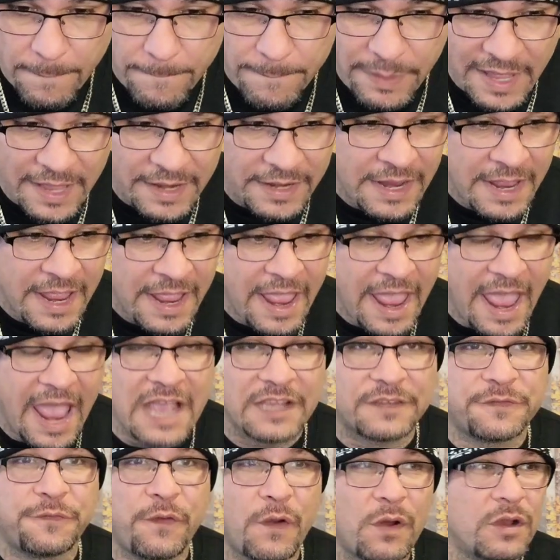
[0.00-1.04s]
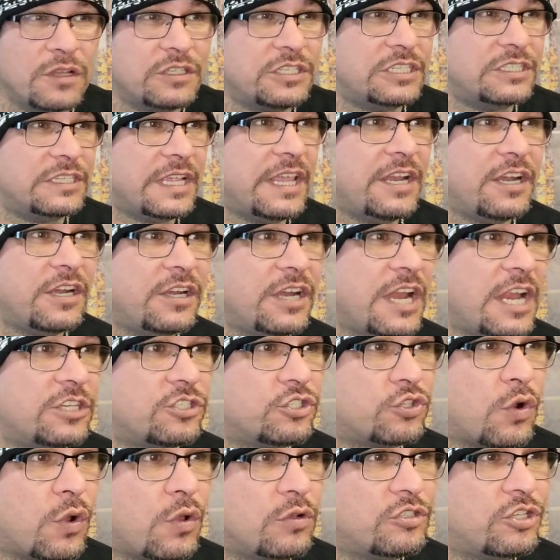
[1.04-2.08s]
But as far as these internet
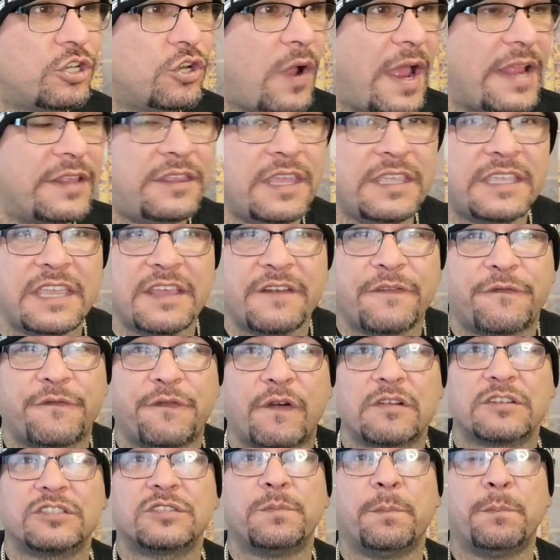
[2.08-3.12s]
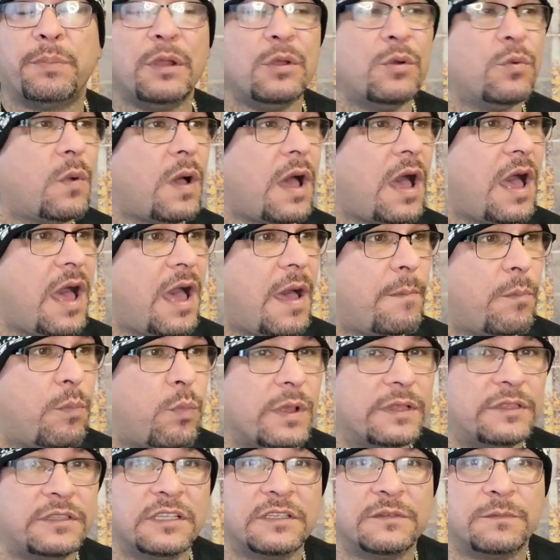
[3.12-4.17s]
trolls, you know, I think it first blew up
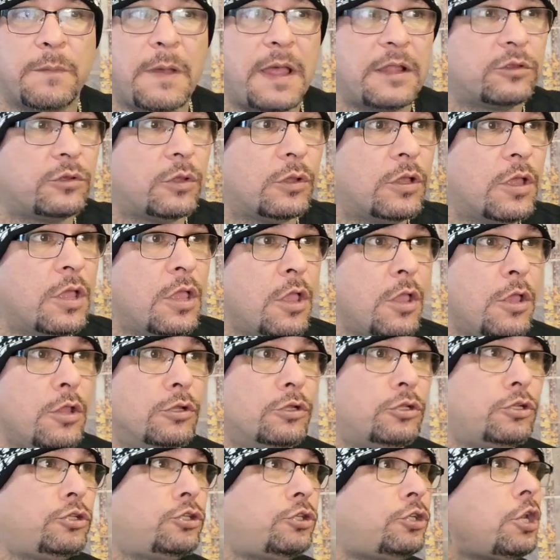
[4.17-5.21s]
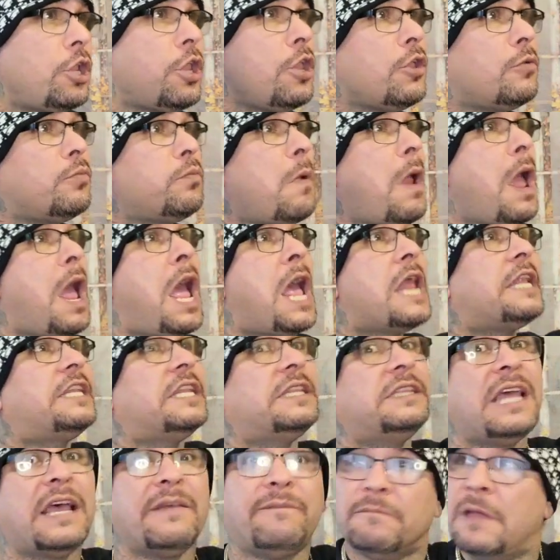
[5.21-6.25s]
with this vato. Dick right
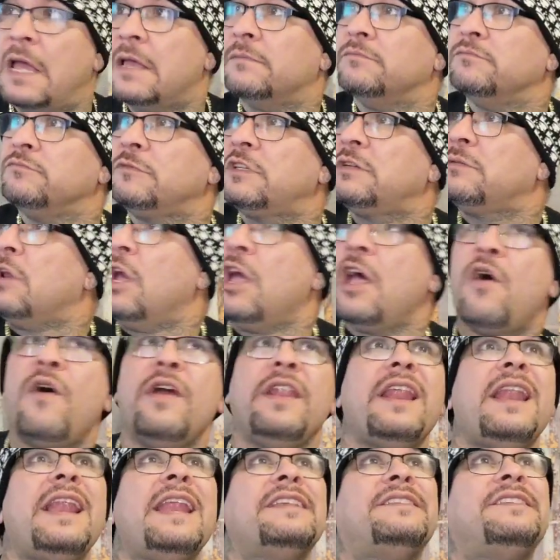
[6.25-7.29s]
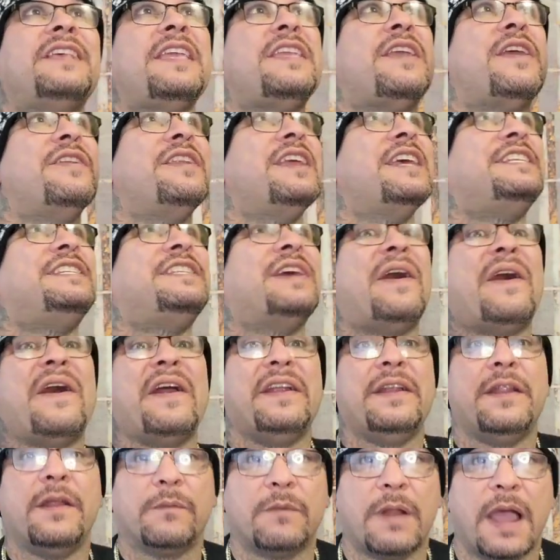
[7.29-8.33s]
to the, what did they say,
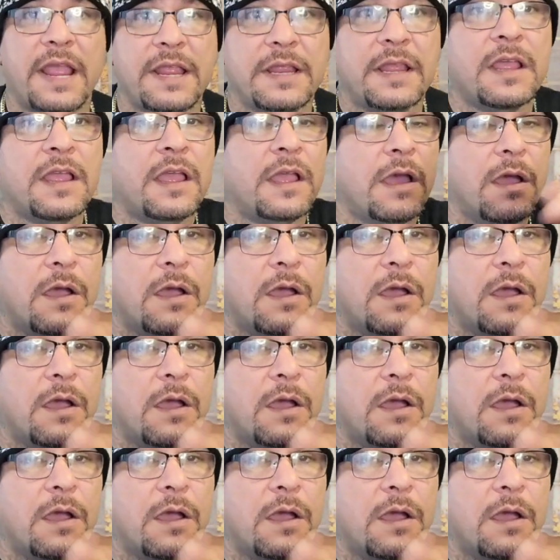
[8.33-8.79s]
unitard, right?